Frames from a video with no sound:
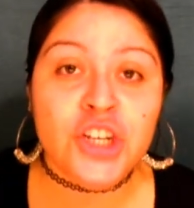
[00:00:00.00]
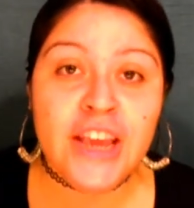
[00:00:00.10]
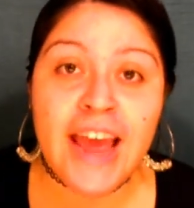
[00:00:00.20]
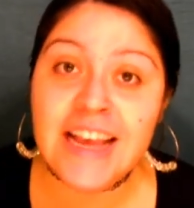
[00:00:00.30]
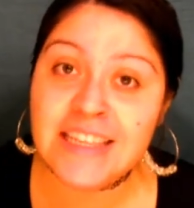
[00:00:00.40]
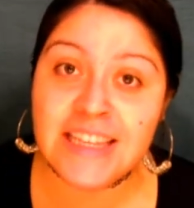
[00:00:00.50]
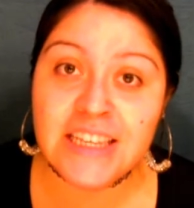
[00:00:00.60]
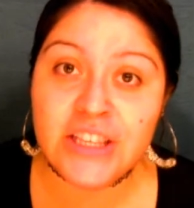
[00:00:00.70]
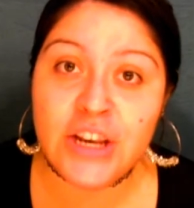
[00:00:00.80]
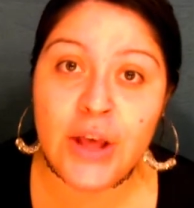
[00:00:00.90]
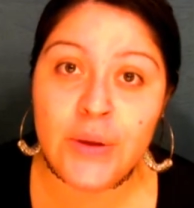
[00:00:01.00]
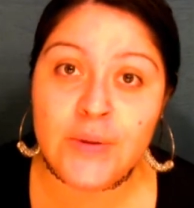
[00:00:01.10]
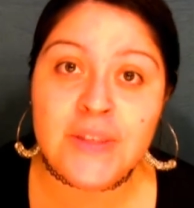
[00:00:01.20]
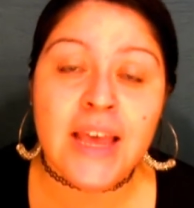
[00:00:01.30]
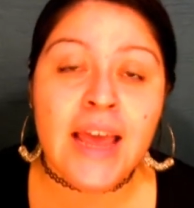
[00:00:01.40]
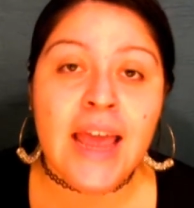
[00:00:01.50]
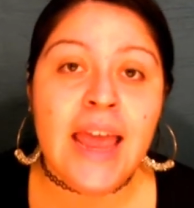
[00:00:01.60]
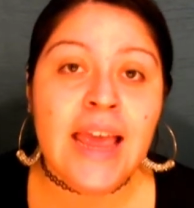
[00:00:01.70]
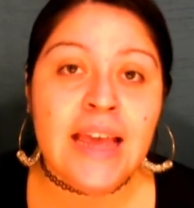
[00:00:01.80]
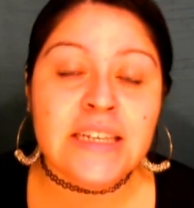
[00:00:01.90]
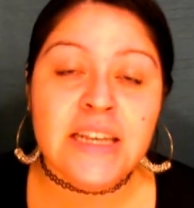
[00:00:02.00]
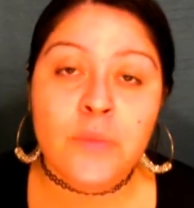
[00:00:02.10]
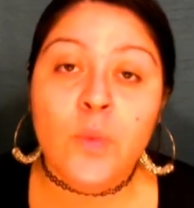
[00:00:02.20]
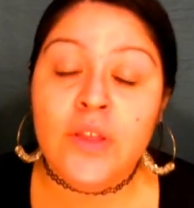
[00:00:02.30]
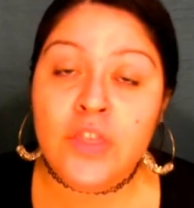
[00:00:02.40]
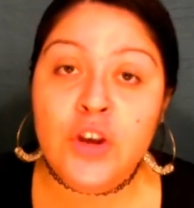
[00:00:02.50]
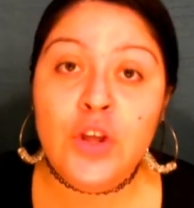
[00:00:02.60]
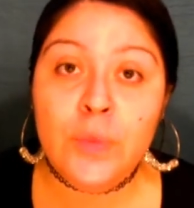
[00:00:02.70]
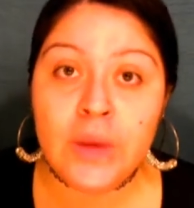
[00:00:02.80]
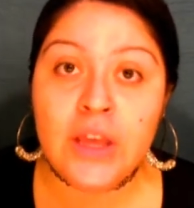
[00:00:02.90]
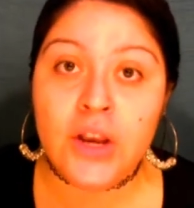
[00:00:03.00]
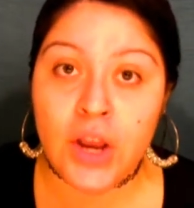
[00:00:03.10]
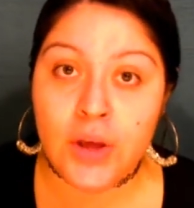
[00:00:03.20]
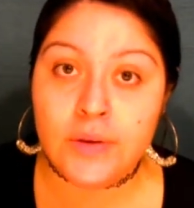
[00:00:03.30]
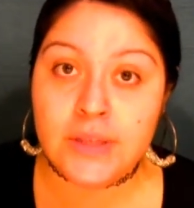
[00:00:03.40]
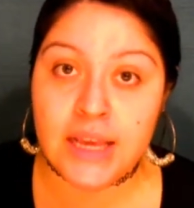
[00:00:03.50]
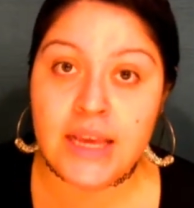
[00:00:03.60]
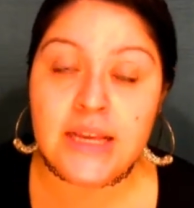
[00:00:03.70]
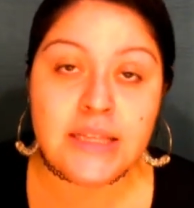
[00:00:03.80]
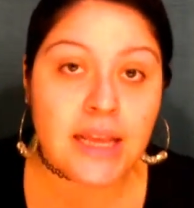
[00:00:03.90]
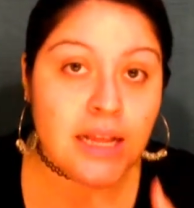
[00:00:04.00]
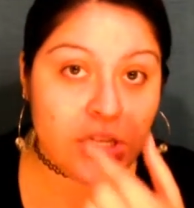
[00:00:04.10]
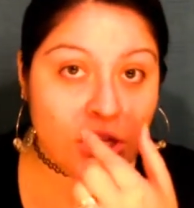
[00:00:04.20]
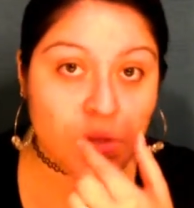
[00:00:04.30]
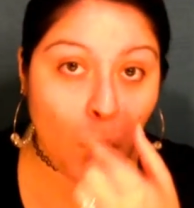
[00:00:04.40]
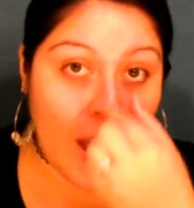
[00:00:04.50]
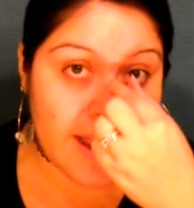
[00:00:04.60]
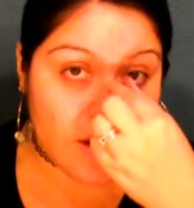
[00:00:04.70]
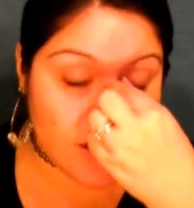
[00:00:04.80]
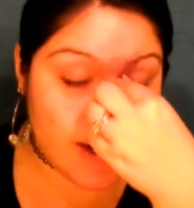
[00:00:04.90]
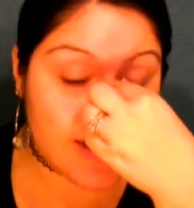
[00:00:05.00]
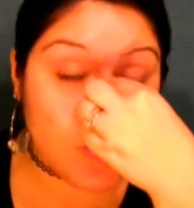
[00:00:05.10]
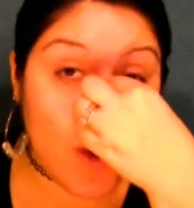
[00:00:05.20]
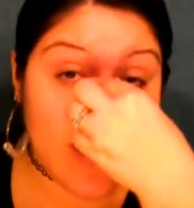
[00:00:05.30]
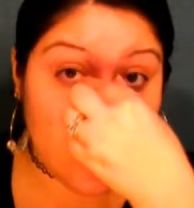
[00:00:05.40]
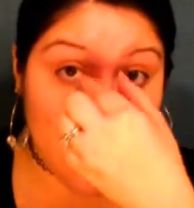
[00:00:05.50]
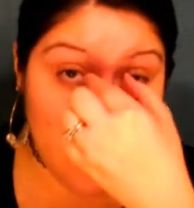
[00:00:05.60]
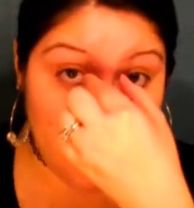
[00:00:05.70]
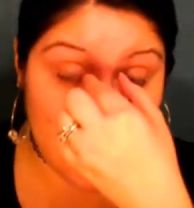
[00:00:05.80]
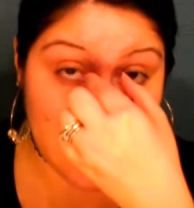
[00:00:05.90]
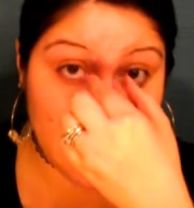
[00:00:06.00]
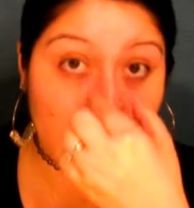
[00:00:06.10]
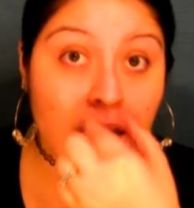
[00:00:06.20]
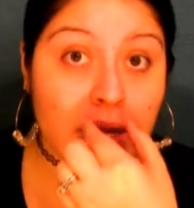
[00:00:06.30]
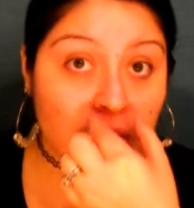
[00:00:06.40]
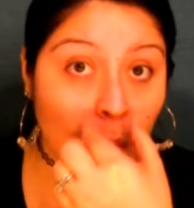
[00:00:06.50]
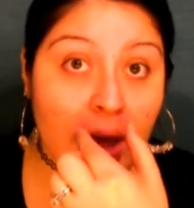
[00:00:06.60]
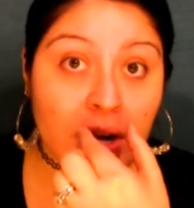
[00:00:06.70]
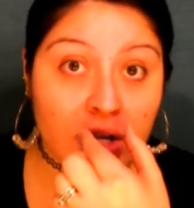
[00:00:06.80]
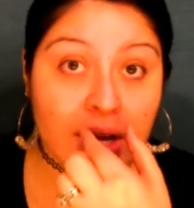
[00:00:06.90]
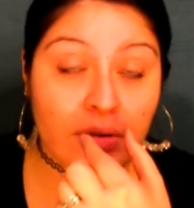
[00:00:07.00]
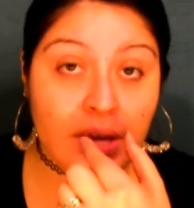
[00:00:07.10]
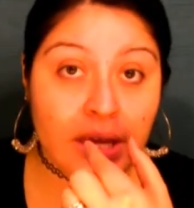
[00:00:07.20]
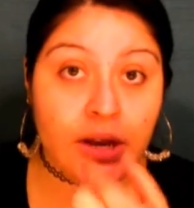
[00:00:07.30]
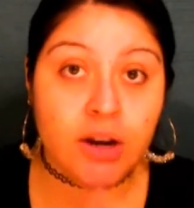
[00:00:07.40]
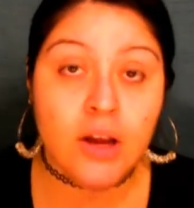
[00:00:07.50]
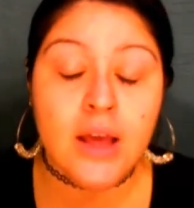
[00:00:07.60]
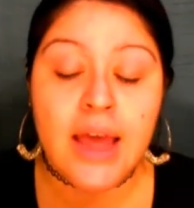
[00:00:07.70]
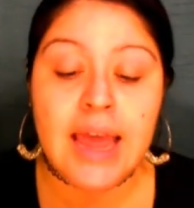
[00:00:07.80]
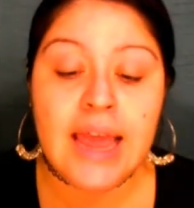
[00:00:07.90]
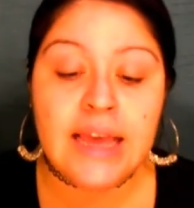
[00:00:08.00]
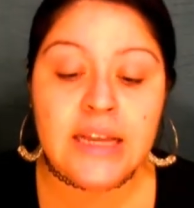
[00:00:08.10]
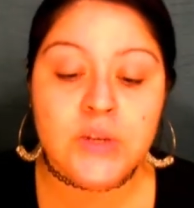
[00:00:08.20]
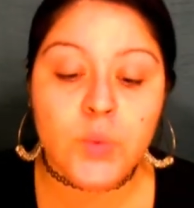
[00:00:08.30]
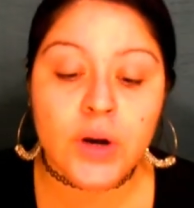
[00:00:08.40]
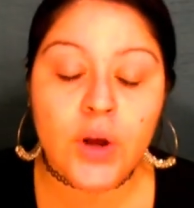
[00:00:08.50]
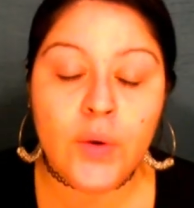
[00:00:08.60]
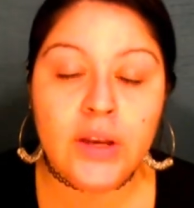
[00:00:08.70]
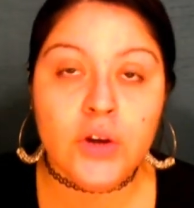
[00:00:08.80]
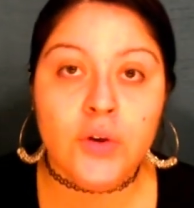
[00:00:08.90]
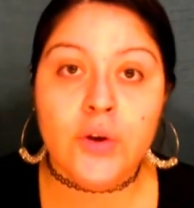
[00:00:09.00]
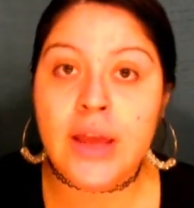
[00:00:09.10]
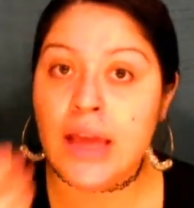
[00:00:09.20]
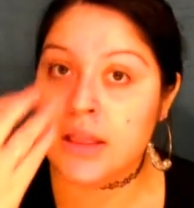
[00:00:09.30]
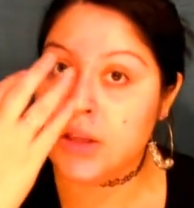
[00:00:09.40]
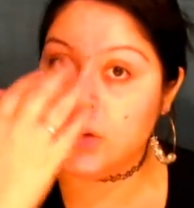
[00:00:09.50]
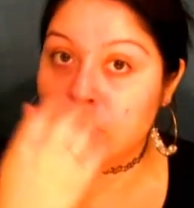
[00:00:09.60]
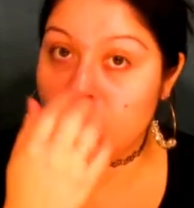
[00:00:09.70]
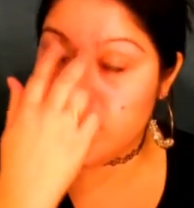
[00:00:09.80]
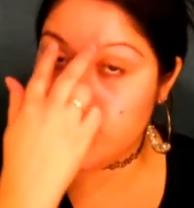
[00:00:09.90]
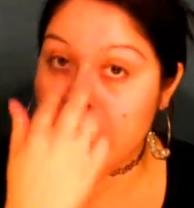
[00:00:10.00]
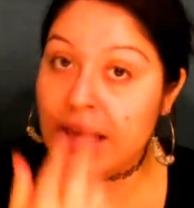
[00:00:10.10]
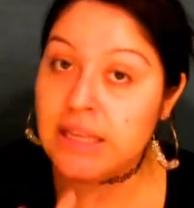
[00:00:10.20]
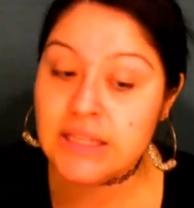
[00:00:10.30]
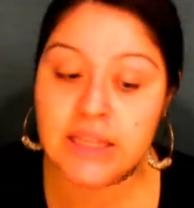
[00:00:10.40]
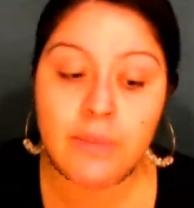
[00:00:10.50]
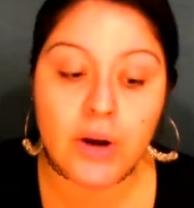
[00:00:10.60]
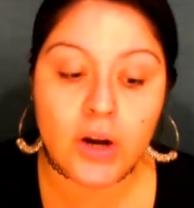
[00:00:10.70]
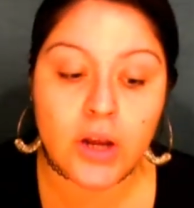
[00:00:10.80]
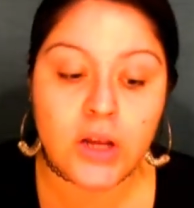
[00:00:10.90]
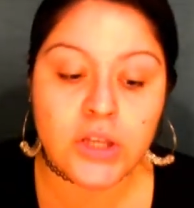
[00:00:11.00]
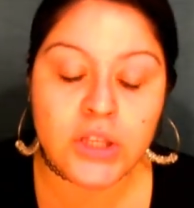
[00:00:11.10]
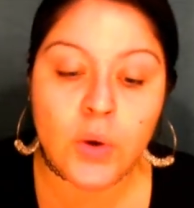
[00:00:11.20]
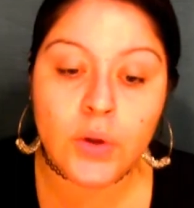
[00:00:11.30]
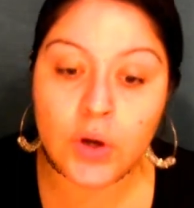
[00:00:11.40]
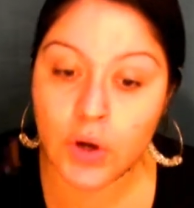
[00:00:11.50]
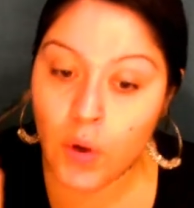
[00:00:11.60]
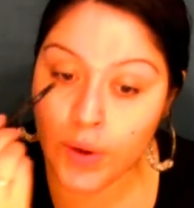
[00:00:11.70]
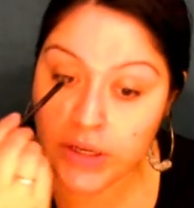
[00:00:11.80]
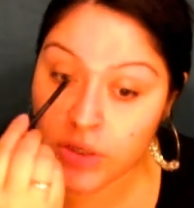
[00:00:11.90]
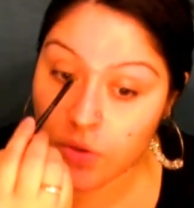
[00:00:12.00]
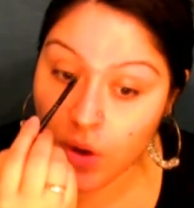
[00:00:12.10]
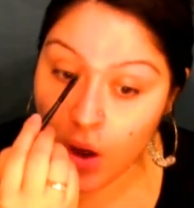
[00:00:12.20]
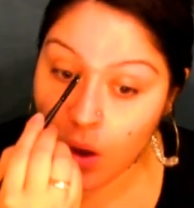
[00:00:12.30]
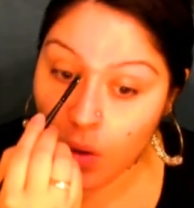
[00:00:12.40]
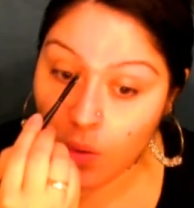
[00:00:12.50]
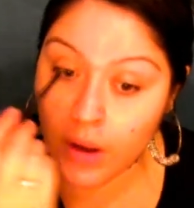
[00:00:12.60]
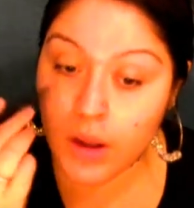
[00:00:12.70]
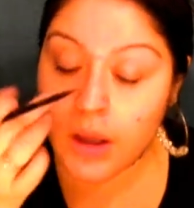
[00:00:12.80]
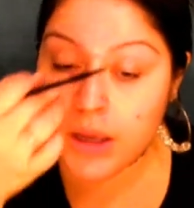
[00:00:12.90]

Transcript: she has this nose, and what the Nubian nose is, it's just wider. It's wider up here, and it's wider down here. And we're going to create the illusion to make it slimmer. So you're going to go,